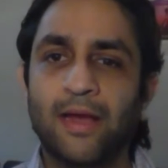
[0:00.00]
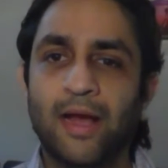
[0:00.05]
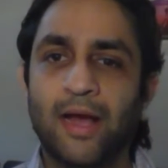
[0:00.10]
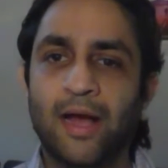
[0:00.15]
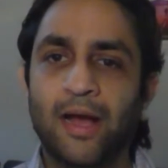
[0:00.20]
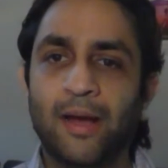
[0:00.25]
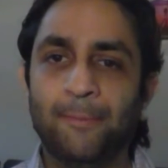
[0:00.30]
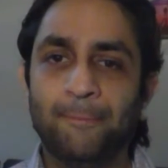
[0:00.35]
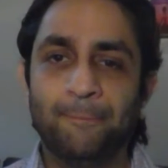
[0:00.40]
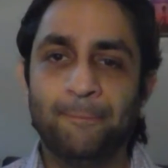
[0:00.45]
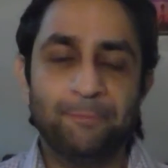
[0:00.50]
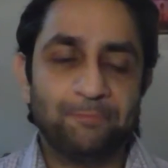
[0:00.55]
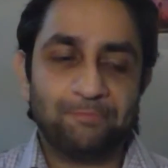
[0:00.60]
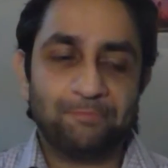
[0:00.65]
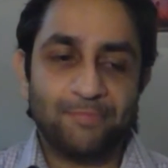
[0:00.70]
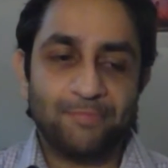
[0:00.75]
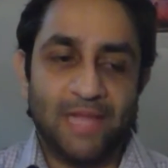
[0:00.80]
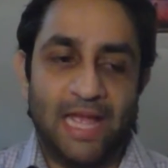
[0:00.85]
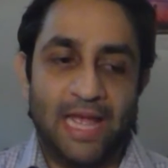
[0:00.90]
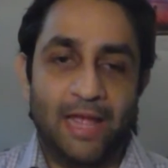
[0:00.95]

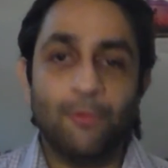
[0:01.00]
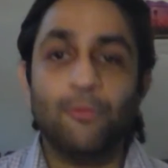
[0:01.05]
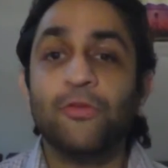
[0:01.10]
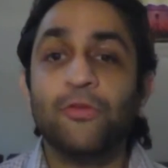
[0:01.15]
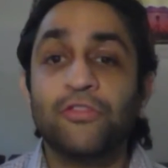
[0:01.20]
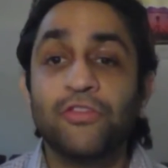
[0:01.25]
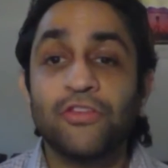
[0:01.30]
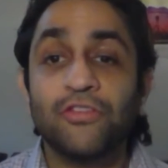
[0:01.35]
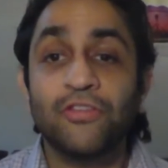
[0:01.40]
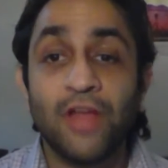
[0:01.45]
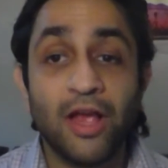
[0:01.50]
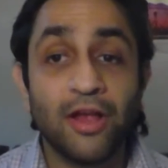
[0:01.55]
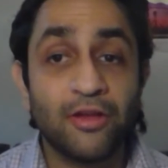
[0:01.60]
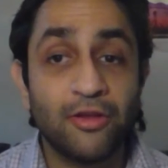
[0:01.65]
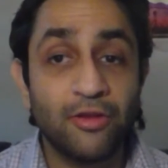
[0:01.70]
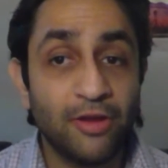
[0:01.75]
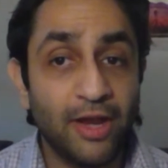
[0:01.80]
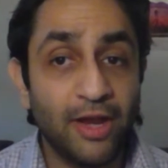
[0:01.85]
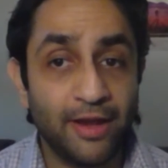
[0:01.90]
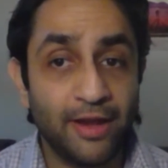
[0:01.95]
I was just not
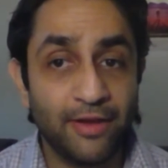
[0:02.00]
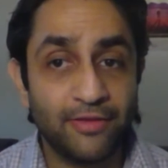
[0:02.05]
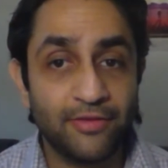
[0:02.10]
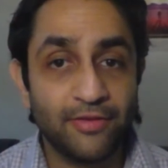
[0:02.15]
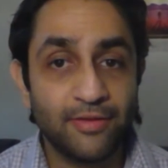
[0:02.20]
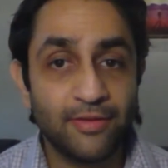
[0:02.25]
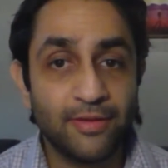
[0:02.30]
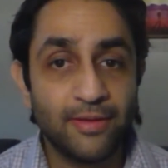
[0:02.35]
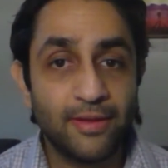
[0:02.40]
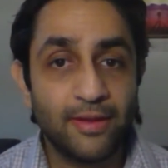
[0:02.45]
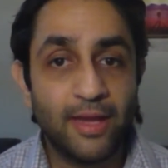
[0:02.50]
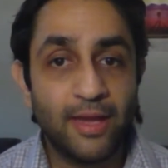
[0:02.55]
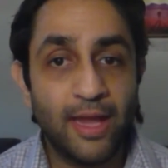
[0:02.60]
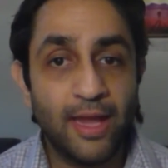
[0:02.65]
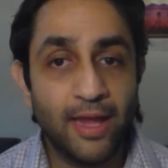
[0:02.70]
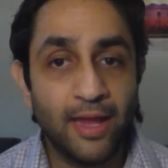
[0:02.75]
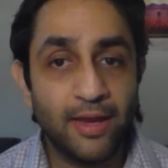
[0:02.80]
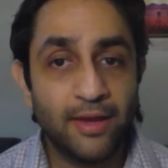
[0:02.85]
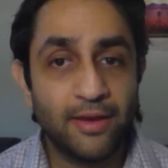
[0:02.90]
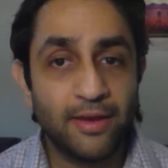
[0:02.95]
good at it.
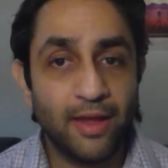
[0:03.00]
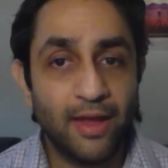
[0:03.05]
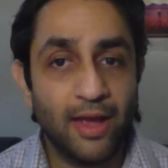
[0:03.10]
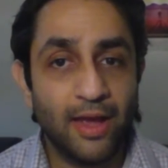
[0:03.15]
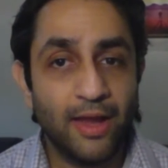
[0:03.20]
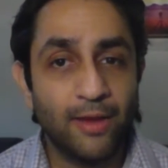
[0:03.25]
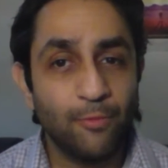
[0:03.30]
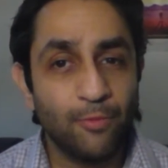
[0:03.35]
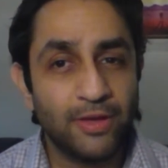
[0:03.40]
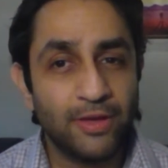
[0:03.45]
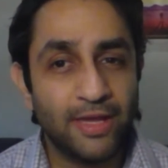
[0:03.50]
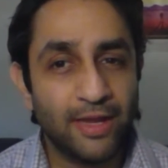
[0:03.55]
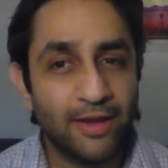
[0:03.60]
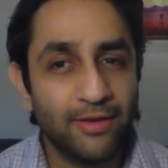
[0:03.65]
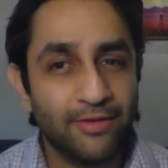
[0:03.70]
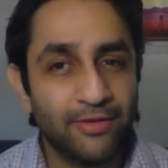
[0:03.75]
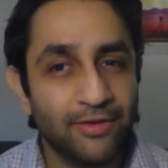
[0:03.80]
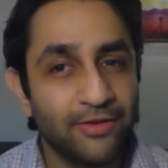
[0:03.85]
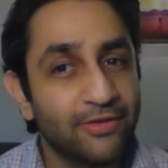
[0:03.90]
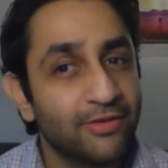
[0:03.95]
And I would get
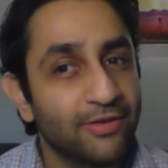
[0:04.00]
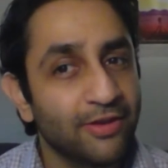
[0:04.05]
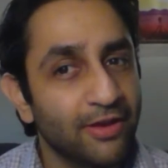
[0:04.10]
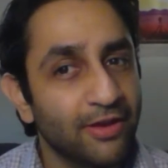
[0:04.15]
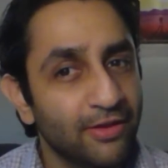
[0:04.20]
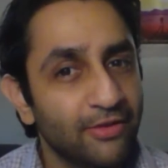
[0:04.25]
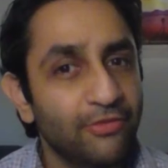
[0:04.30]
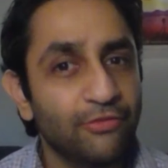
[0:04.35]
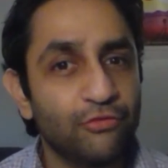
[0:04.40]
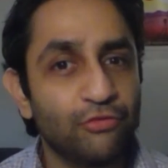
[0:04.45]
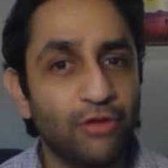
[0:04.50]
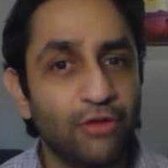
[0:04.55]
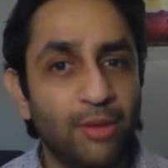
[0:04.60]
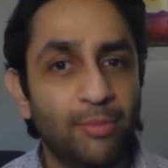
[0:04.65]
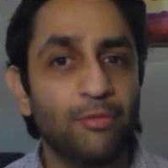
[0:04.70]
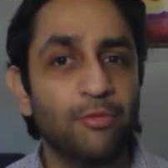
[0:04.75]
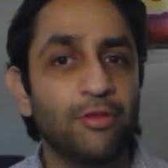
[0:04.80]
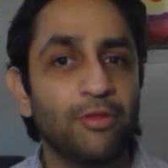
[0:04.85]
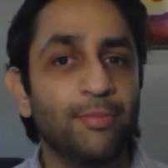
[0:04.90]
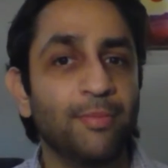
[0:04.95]
into tons of
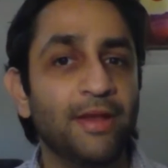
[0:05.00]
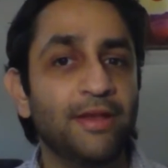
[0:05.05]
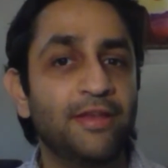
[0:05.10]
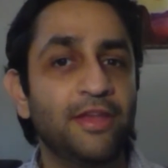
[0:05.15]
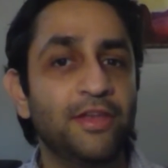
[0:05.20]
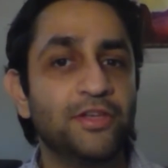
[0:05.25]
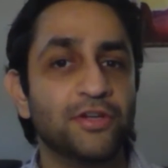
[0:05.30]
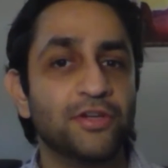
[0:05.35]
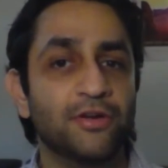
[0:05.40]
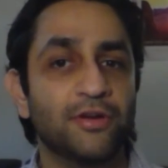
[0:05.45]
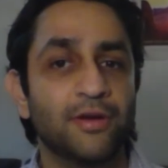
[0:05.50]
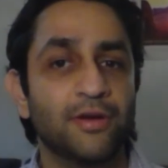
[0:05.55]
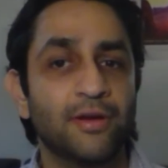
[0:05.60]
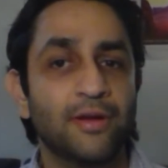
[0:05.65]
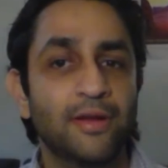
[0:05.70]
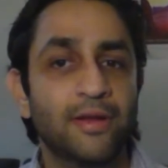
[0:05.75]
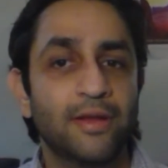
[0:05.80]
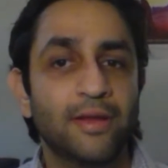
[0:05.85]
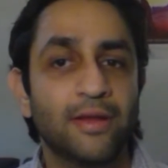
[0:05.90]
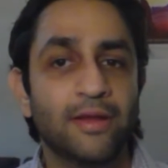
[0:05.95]
trouble with my teacher
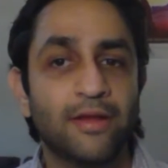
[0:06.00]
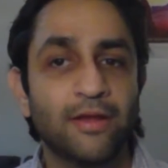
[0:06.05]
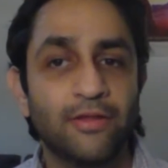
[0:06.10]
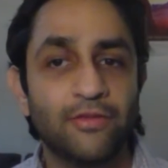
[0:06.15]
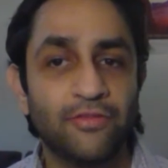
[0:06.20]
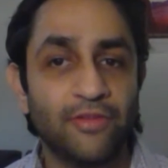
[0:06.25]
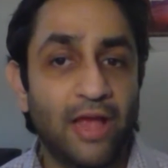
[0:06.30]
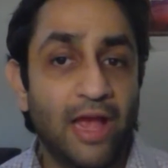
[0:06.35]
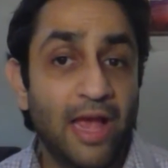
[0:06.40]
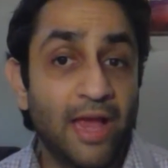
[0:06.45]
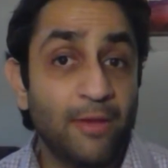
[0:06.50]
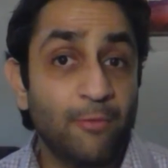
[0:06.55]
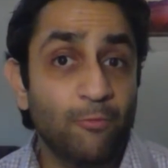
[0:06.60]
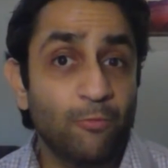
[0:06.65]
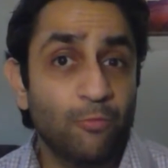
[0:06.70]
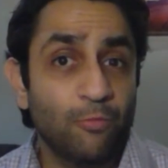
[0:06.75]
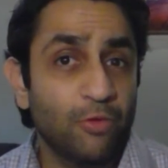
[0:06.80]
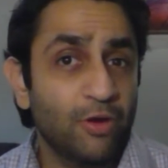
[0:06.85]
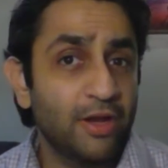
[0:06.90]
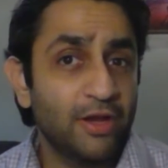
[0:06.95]
because I
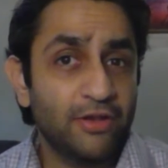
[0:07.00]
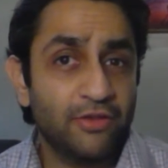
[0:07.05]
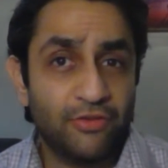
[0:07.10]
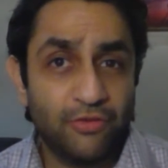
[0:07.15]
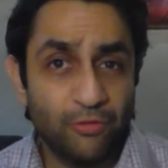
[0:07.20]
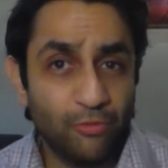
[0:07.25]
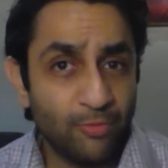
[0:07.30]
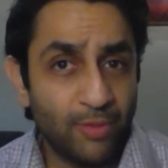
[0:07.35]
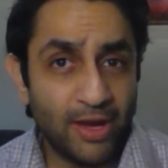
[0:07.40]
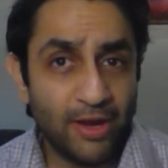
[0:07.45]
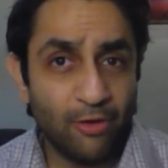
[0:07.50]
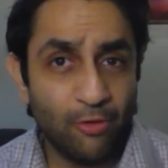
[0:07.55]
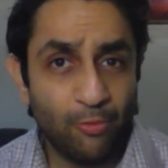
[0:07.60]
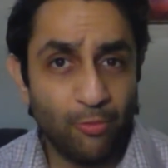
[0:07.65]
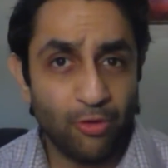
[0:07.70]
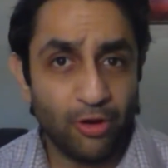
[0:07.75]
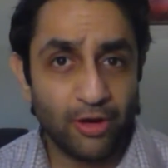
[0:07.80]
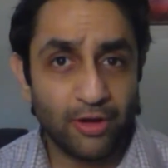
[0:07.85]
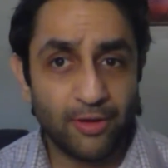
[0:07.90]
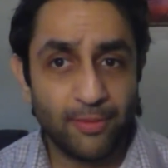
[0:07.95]
wouldn't do my
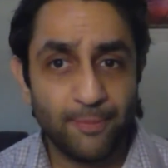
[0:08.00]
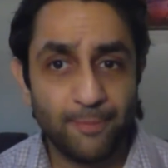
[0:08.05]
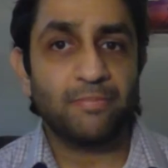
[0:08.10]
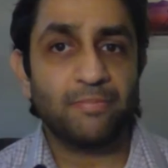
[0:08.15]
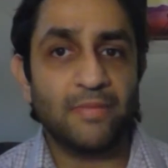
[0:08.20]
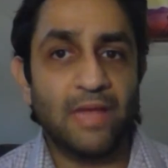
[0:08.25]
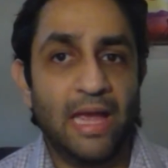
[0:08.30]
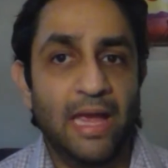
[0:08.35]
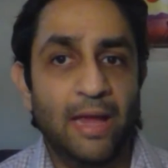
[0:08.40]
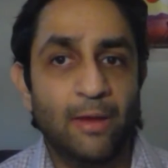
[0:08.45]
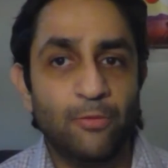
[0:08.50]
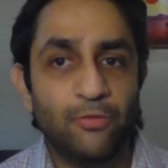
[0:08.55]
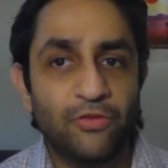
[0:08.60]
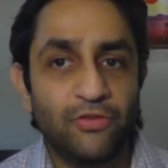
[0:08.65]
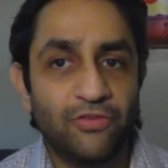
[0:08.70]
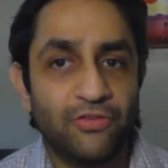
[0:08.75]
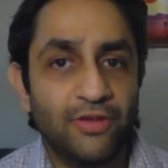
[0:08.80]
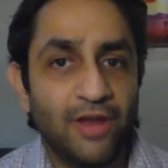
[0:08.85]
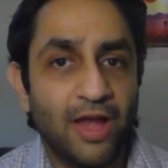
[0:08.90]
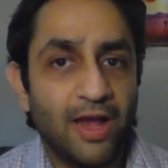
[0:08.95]
homework. I was
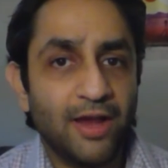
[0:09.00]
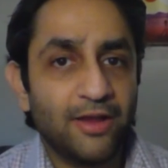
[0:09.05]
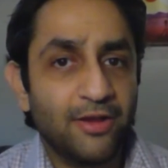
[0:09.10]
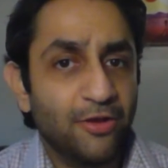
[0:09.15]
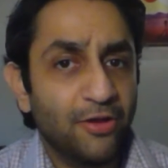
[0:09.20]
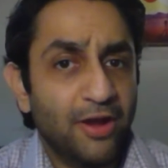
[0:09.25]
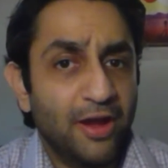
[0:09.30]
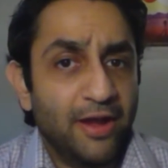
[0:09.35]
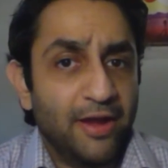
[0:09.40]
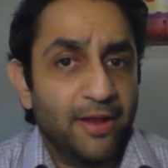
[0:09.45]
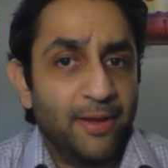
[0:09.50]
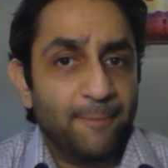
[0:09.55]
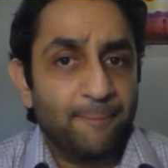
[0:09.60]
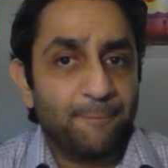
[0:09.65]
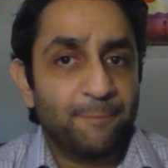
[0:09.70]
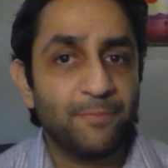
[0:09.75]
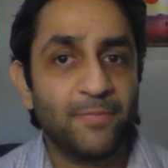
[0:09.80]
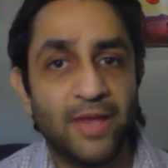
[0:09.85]
just not good at it.